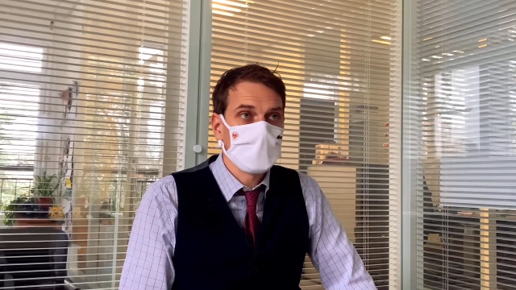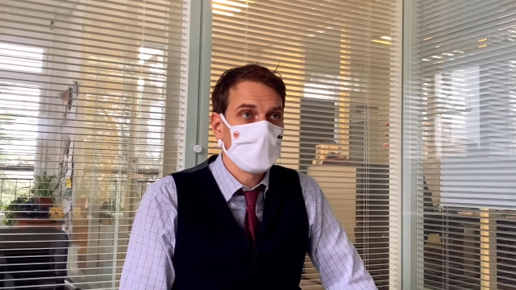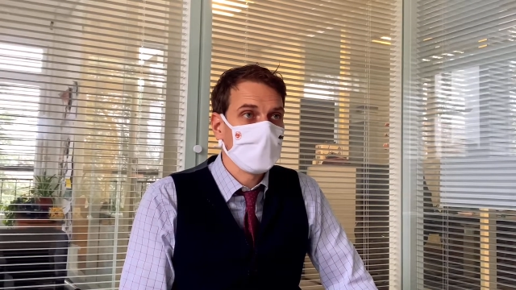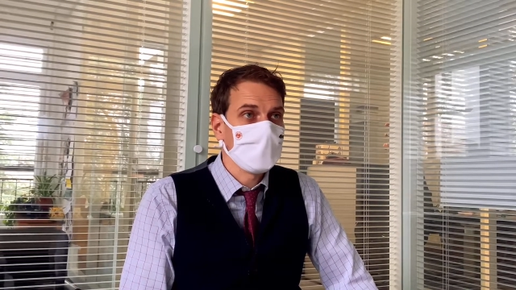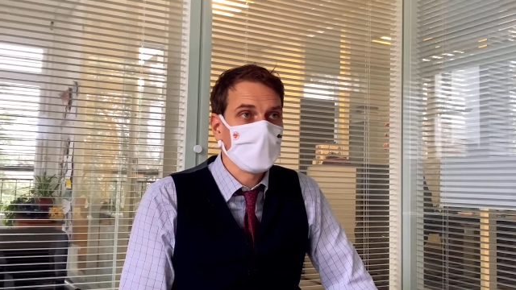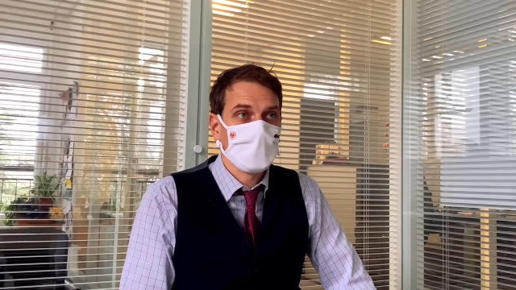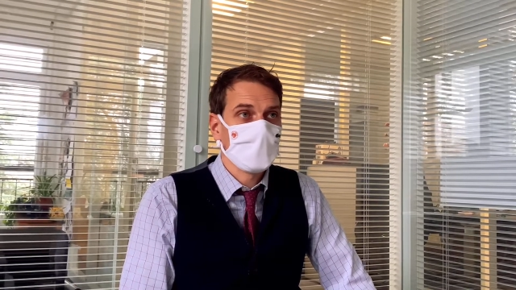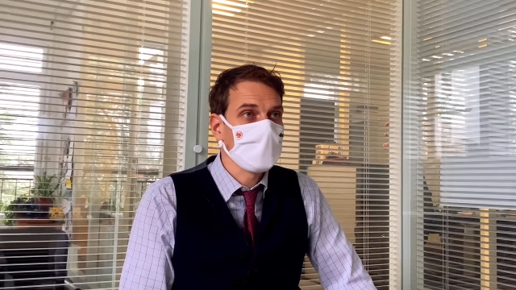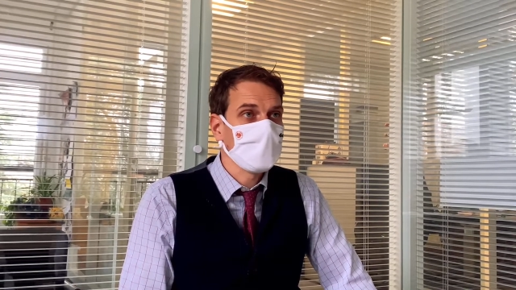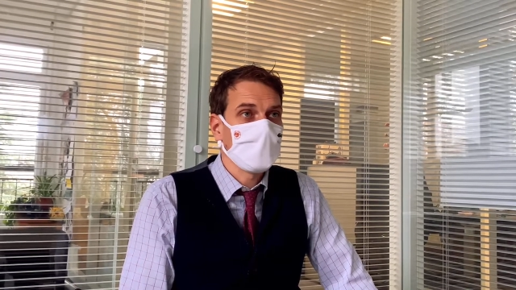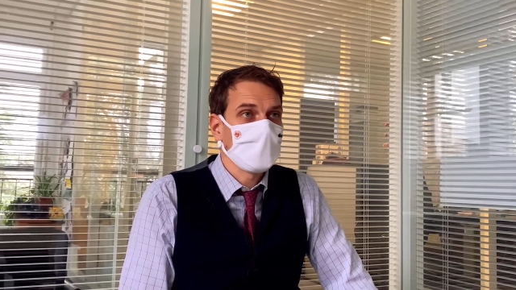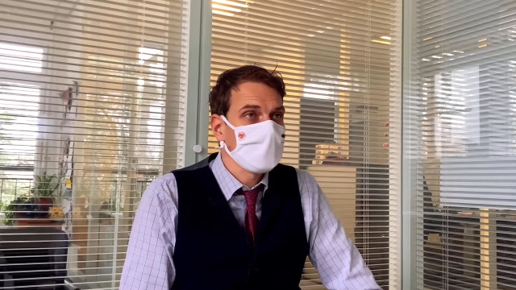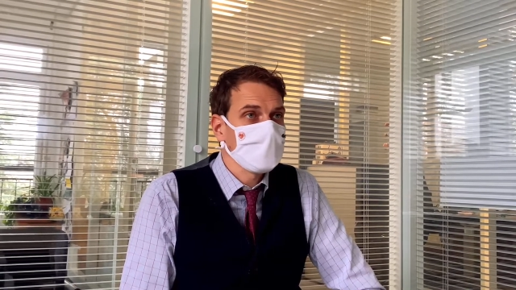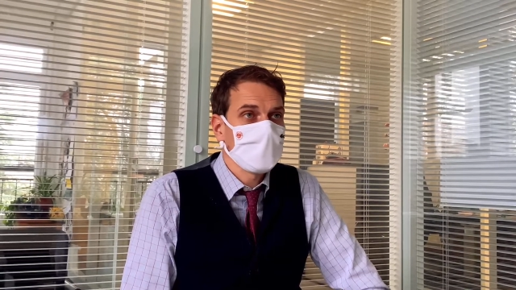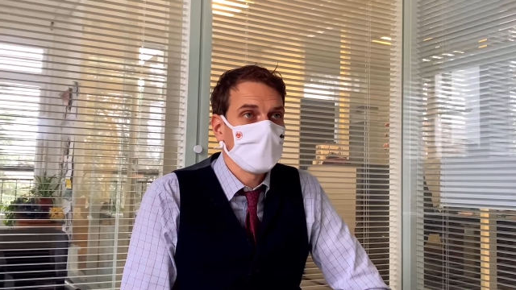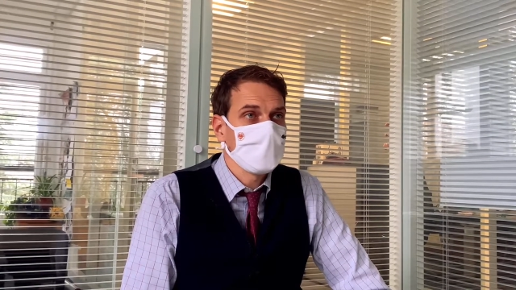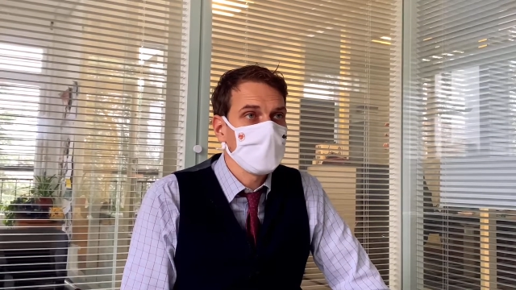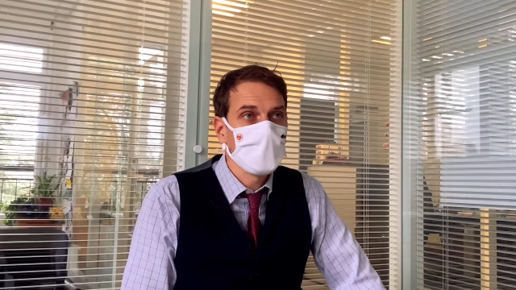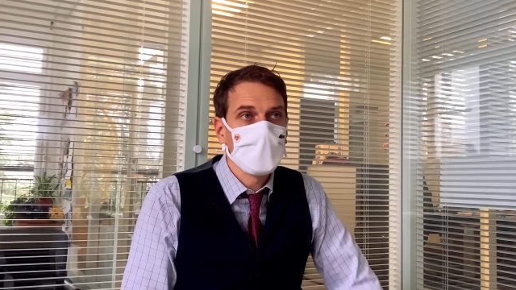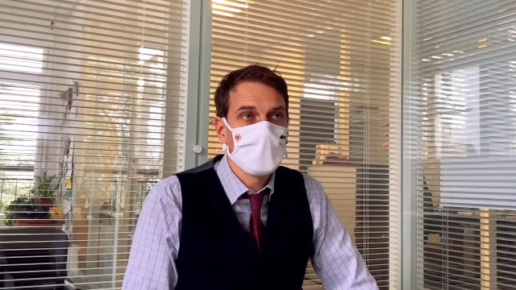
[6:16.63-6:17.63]
Like you can't
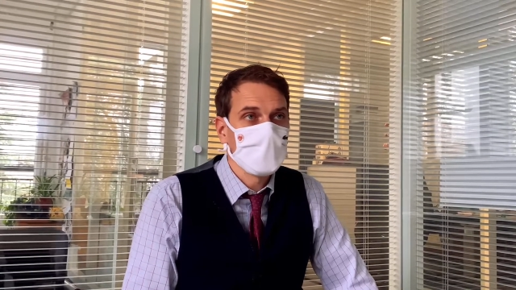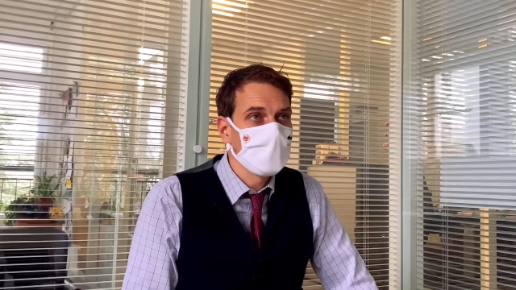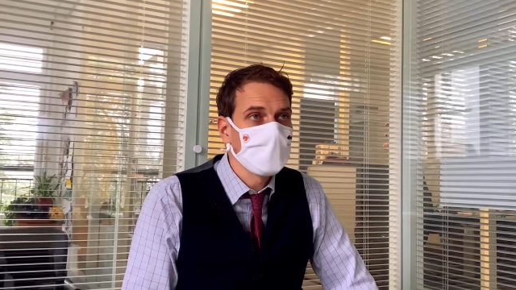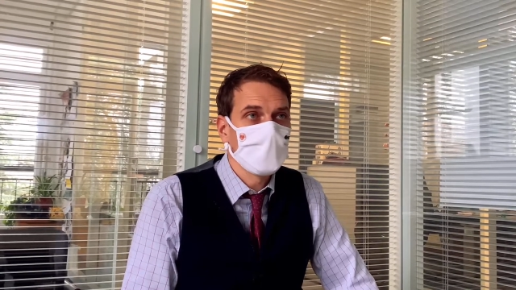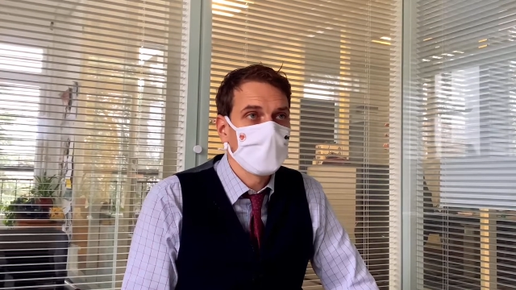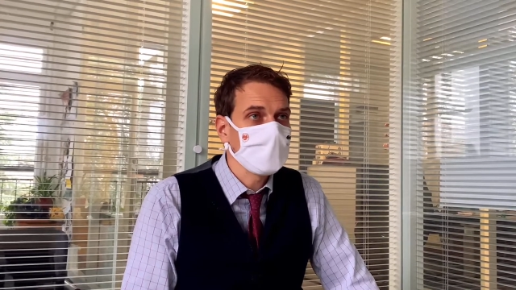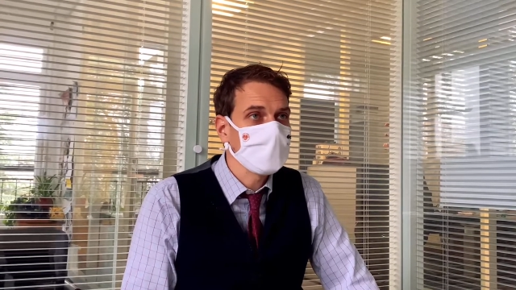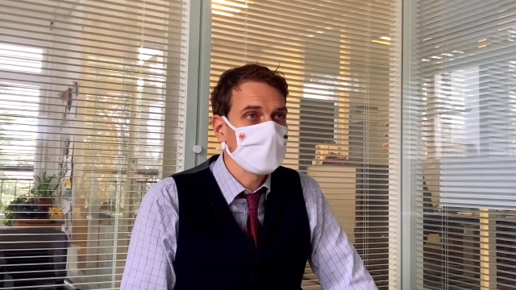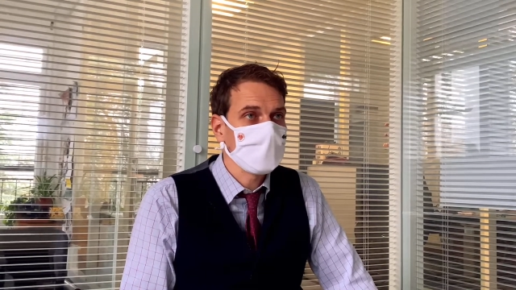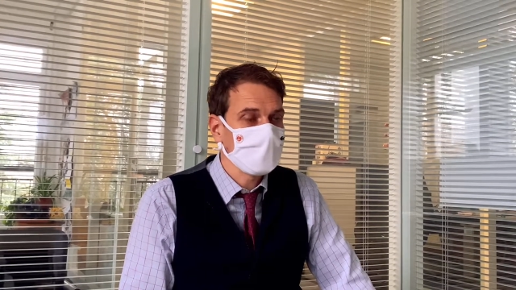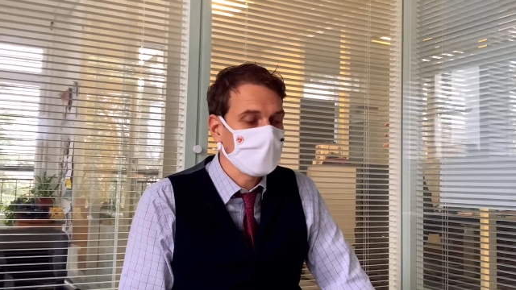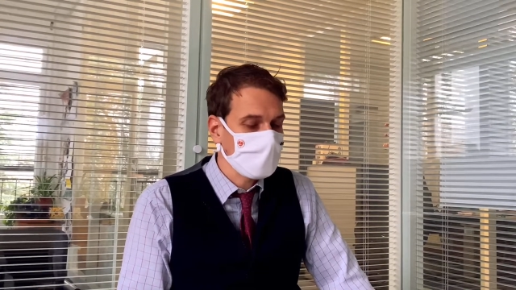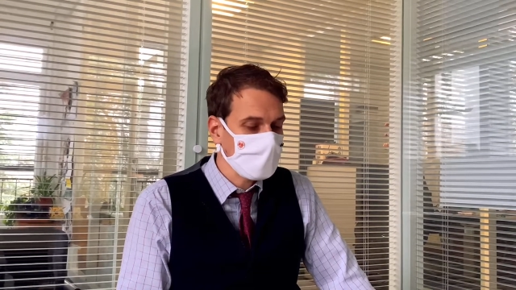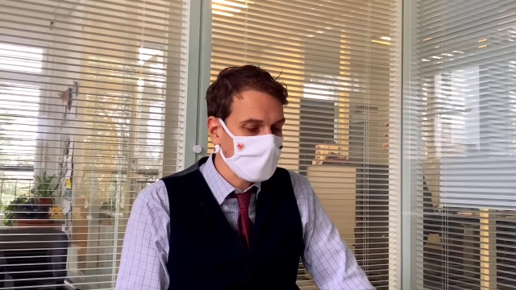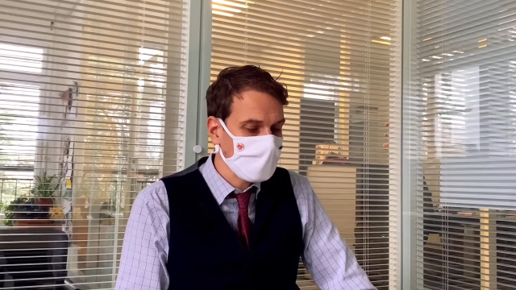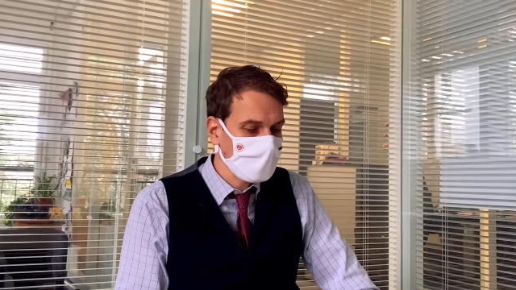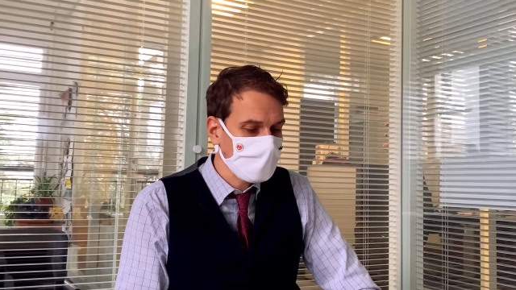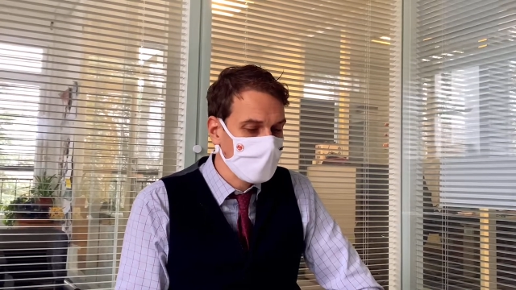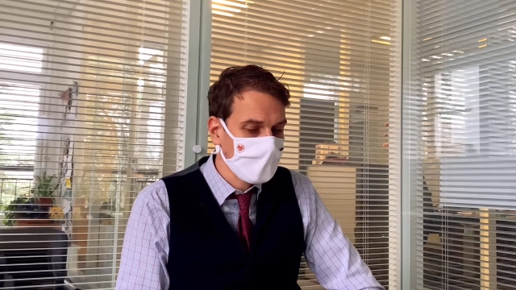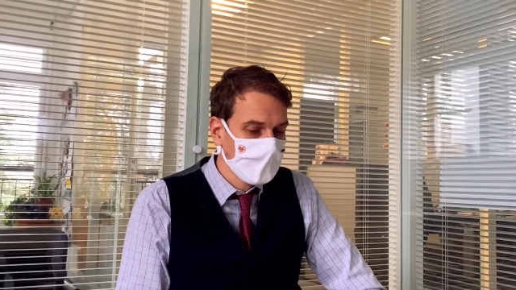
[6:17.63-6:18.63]
read all the books on
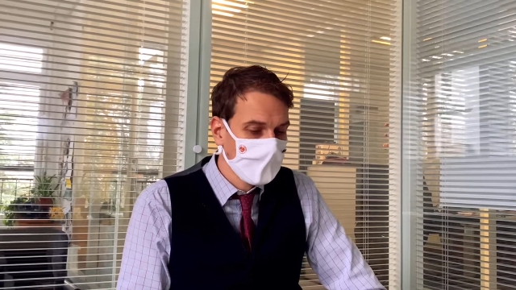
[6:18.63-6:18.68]
there,